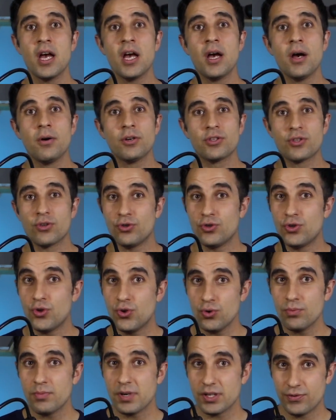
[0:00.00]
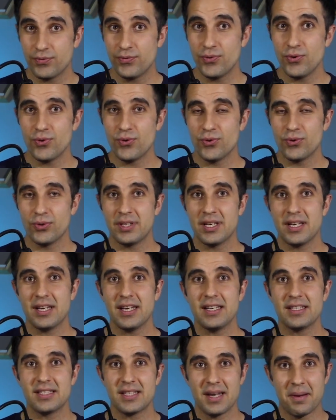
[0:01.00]
So too much food
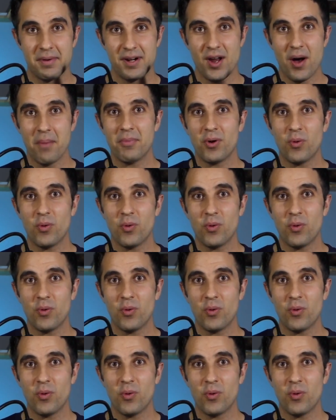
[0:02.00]
is the number